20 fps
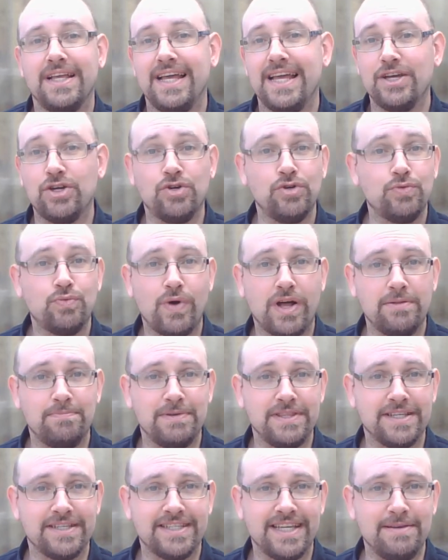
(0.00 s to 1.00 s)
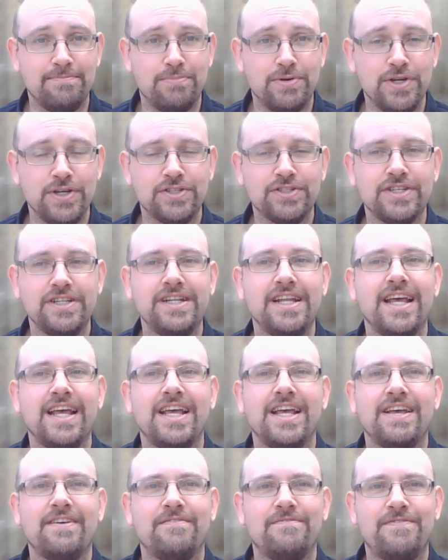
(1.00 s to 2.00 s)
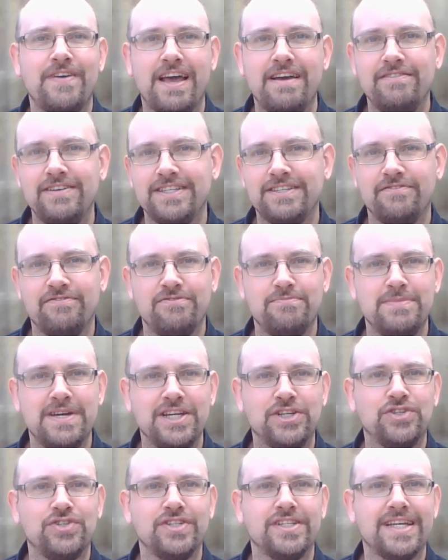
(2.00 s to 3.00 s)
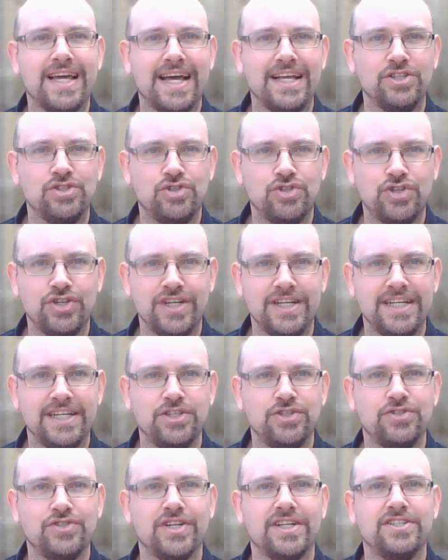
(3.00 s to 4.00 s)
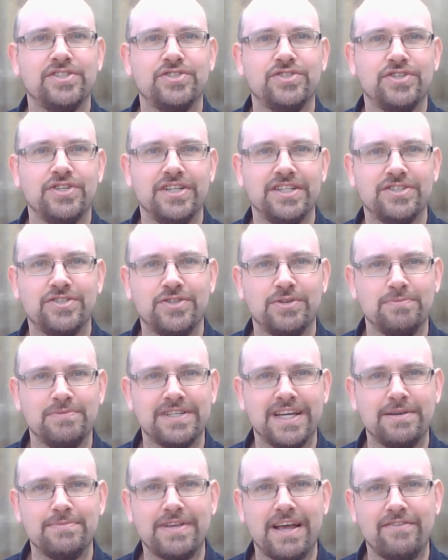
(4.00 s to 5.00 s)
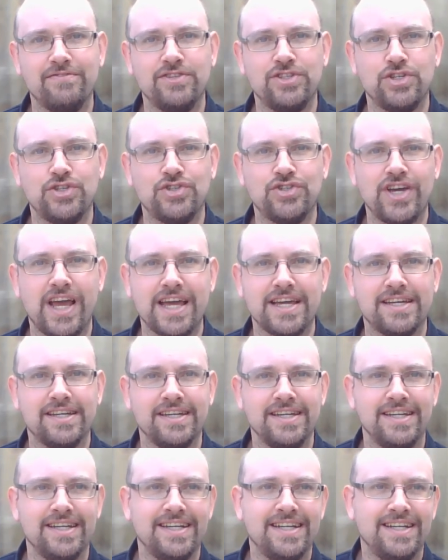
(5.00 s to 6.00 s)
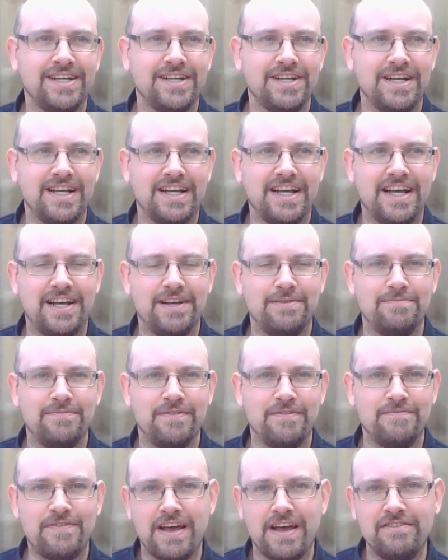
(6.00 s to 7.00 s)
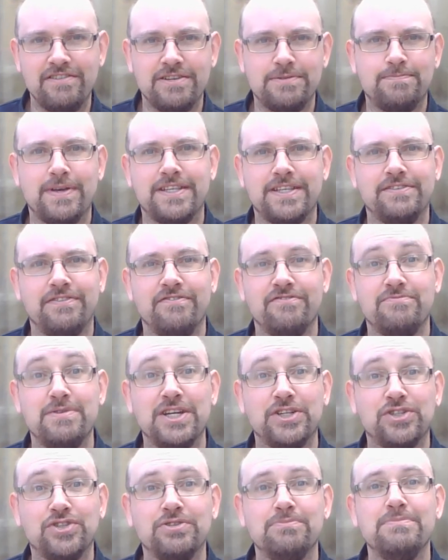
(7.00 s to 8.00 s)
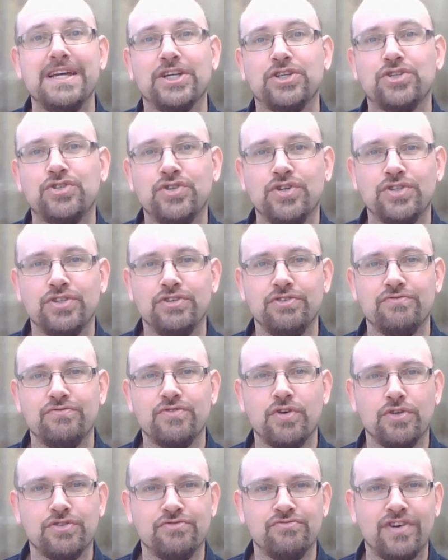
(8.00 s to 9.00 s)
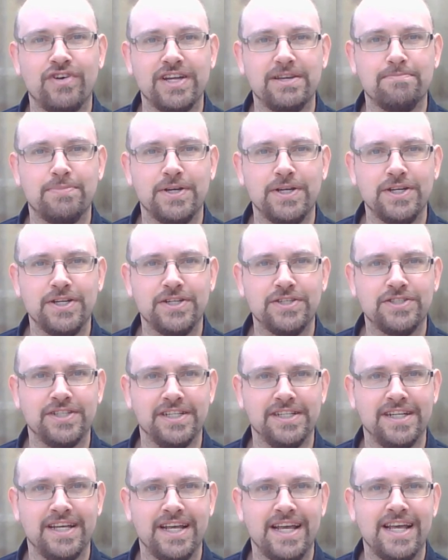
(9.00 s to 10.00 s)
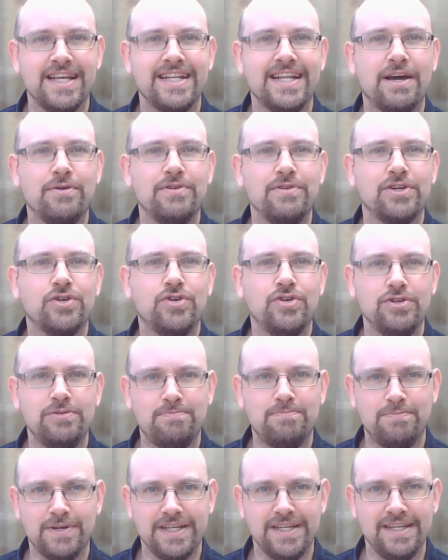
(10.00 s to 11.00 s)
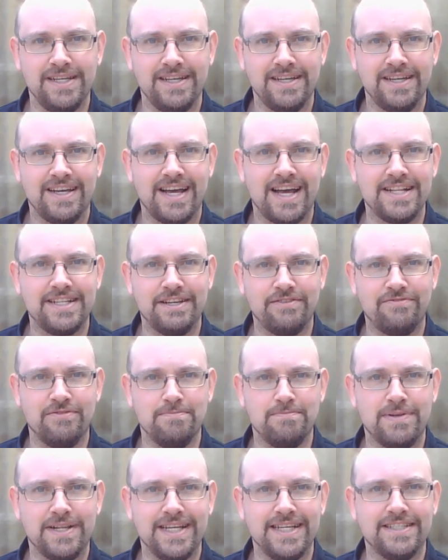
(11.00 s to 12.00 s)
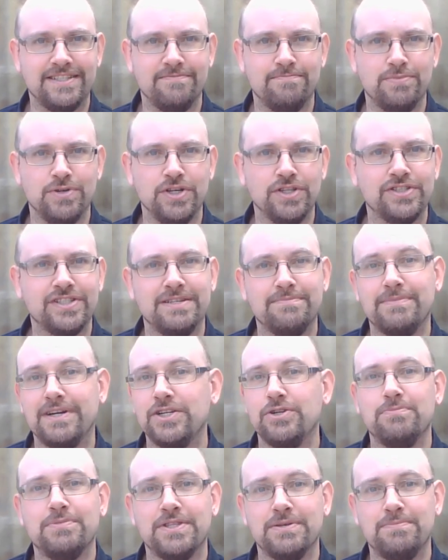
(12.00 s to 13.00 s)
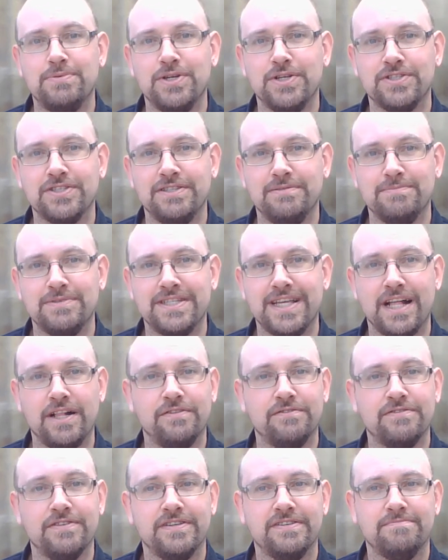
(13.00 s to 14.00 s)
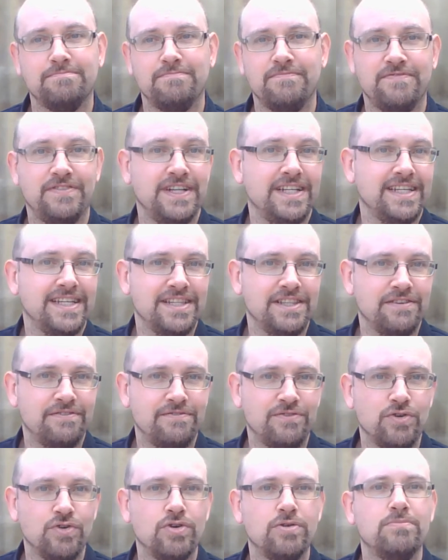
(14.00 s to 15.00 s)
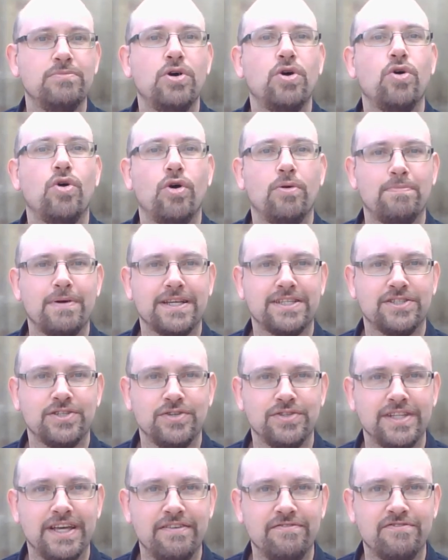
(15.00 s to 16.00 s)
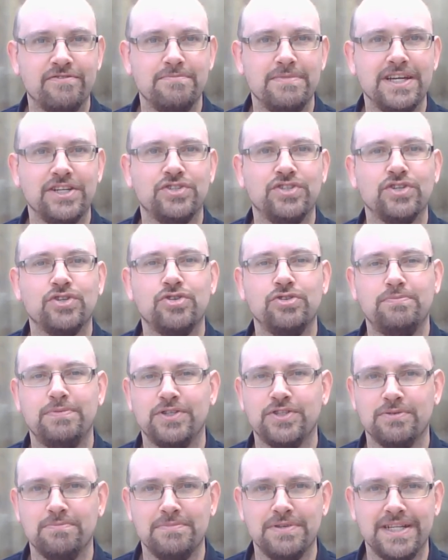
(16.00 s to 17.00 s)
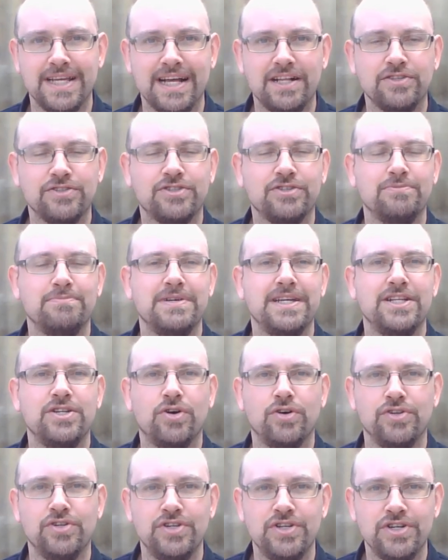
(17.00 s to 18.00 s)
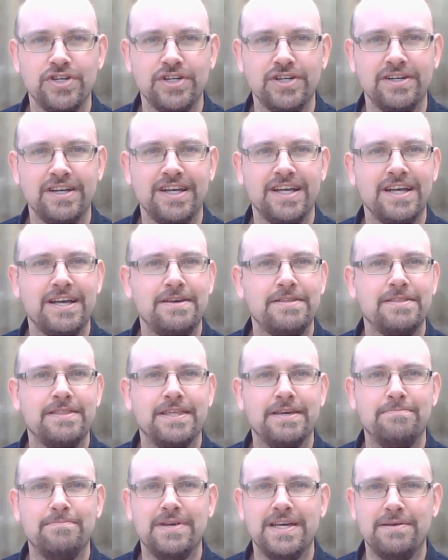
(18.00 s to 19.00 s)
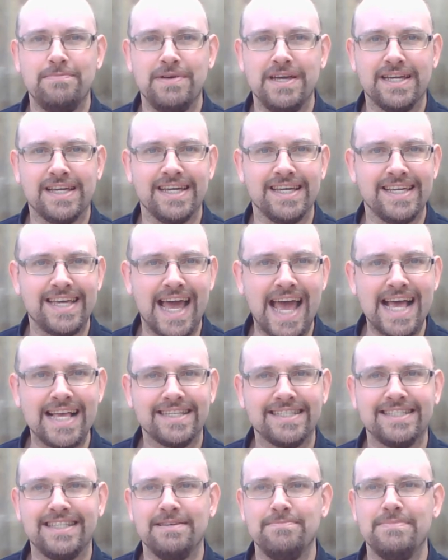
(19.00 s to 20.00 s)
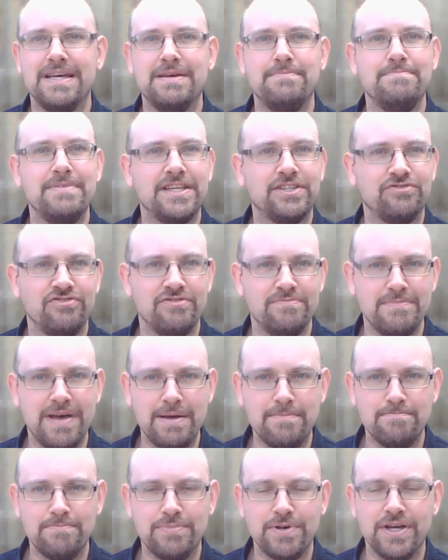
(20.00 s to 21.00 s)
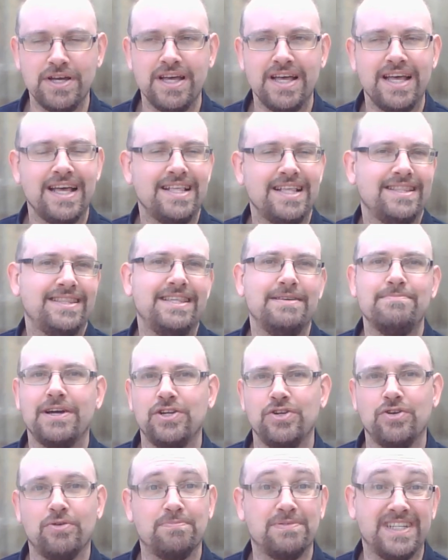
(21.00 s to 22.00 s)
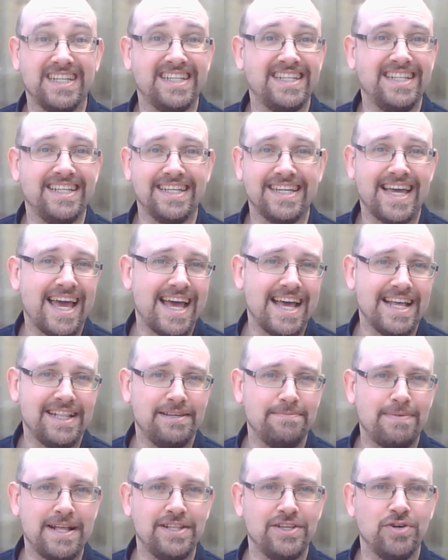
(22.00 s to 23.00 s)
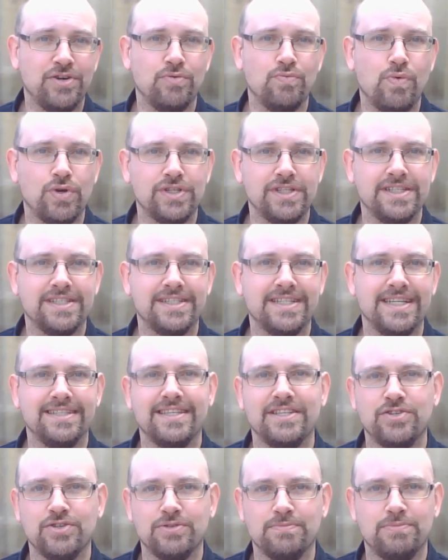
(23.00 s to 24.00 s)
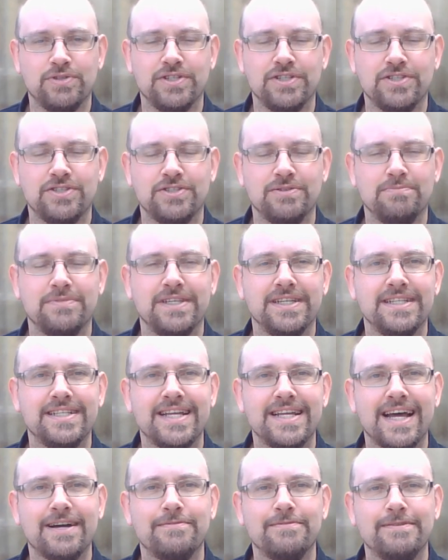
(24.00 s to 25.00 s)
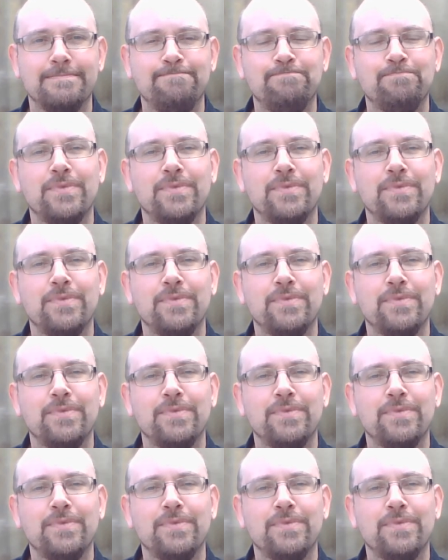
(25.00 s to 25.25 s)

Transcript: It could well be the same person. Various information can change, and so it's sometimes having to check various bits of information to make sure that you've got the right person. Now, it could be a different place of birth, because it might not be the person themselves filling in the form or passing on that information. It could be somebody else who may not know. They may make a guess. They may misremember. They might not particularly care, depending on what it is. They're just putting something down.